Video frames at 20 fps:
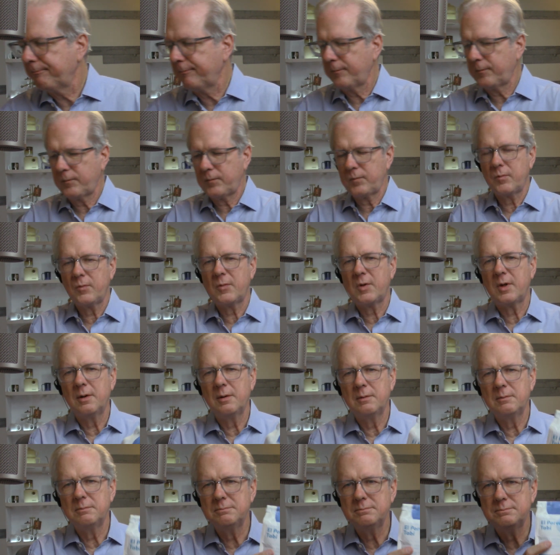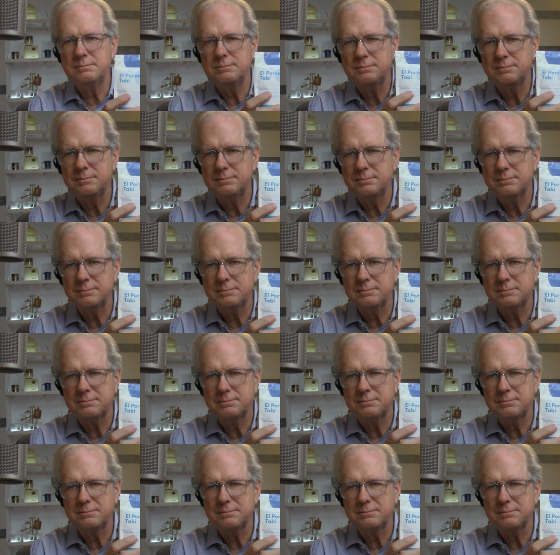Nothing is said.